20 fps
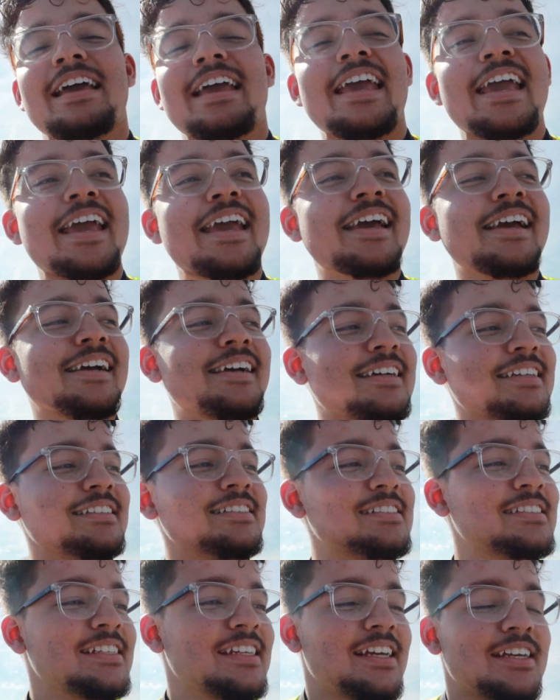
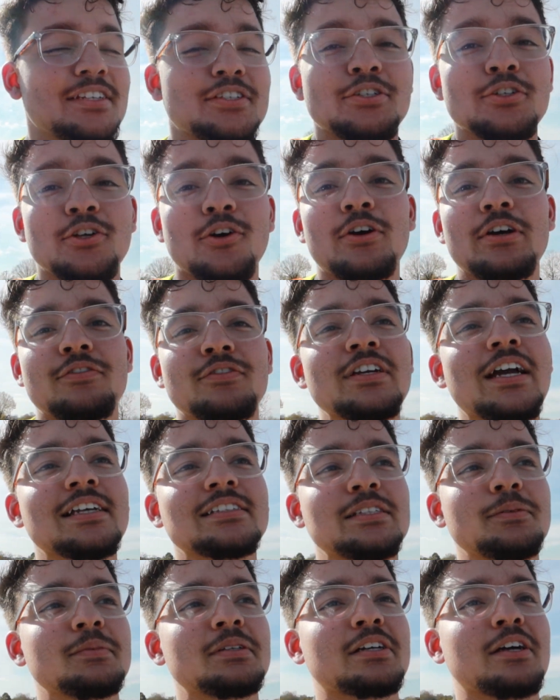And you know, if you guys
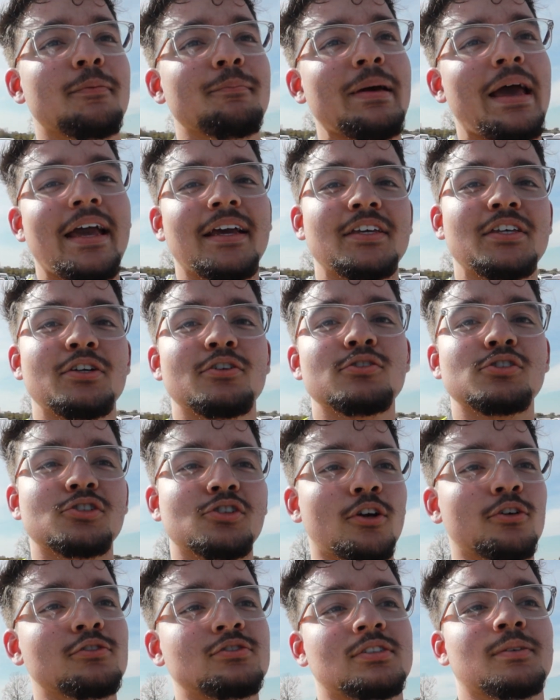need me to come back here,
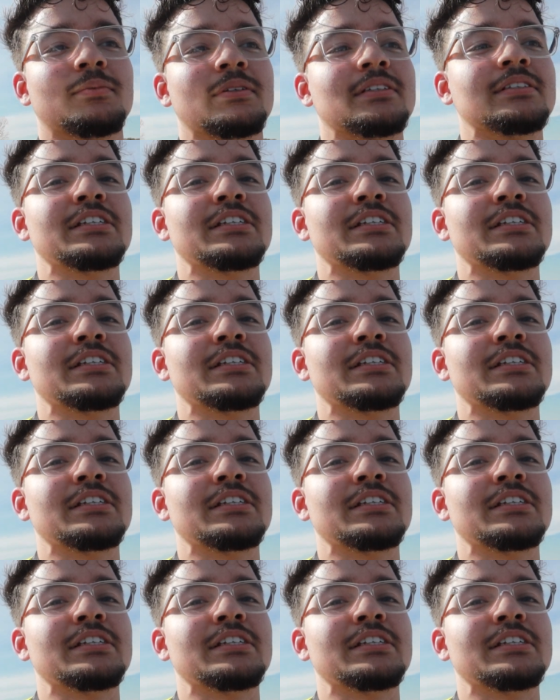show you something